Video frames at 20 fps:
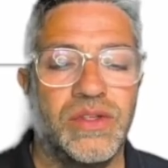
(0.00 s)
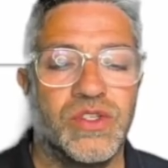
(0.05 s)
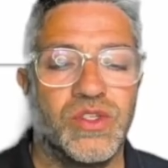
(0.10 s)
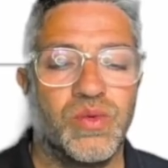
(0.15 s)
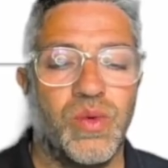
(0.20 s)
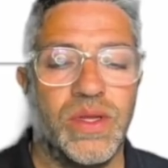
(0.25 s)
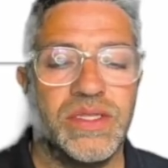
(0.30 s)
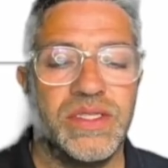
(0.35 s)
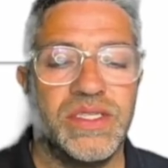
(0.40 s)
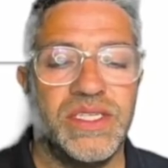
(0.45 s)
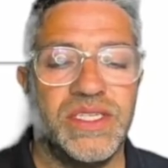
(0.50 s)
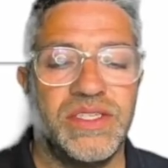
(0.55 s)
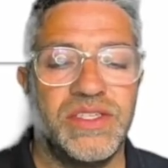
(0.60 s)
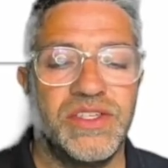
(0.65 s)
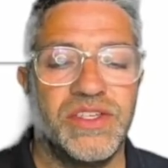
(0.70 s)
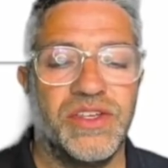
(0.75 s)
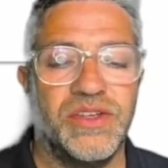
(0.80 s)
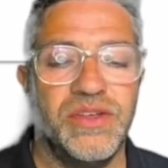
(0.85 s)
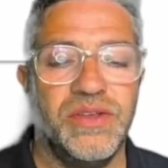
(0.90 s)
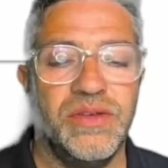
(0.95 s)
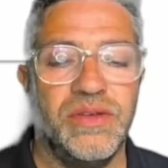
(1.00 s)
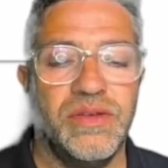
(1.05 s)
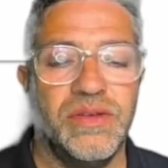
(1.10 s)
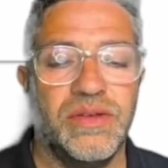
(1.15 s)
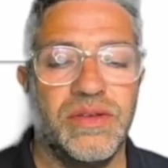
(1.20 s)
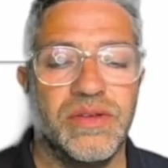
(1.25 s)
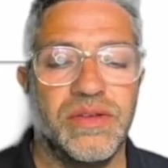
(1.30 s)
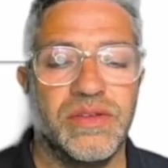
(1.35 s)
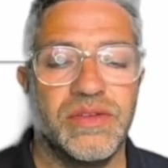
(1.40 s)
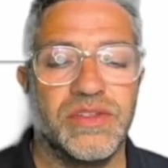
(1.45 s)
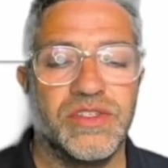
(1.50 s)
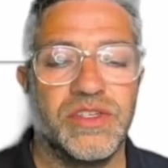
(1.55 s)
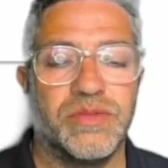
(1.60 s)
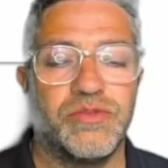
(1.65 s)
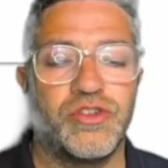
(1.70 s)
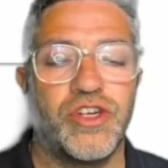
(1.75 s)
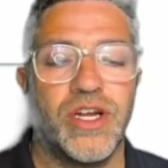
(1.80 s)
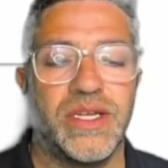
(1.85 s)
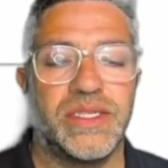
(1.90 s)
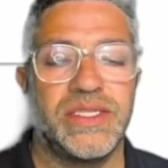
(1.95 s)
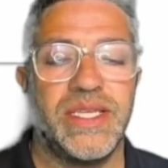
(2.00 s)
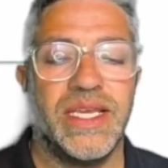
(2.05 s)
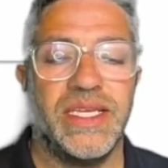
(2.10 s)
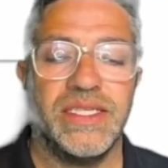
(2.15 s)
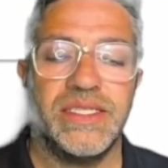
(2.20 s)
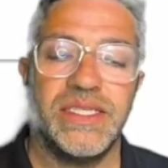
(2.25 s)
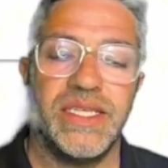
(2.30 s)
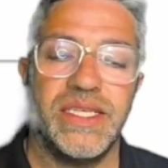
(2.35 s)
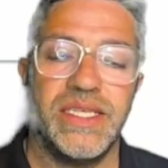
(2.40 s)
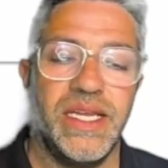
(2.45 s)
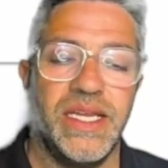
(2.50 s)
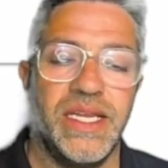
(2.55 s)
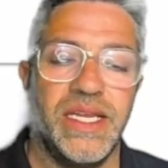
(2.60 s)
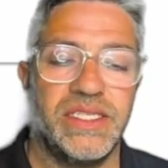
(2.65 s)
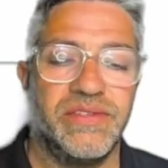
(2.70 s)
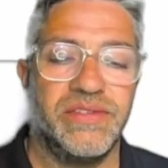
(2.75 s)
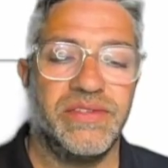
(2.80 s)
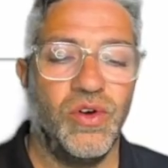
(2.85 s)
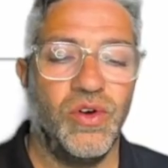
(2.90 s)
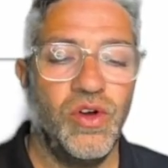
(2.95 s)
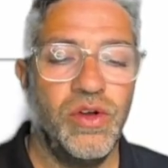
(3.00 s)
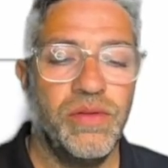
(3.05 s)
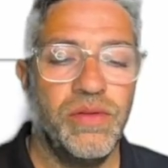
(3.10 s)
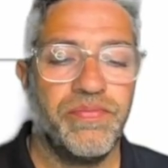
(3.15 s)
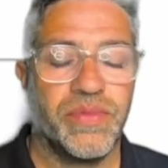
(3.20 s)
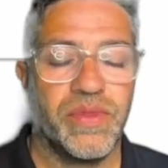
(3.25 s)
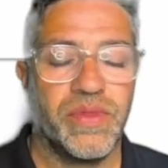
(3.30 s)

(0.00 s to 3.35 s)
22 subtract 18 is 4.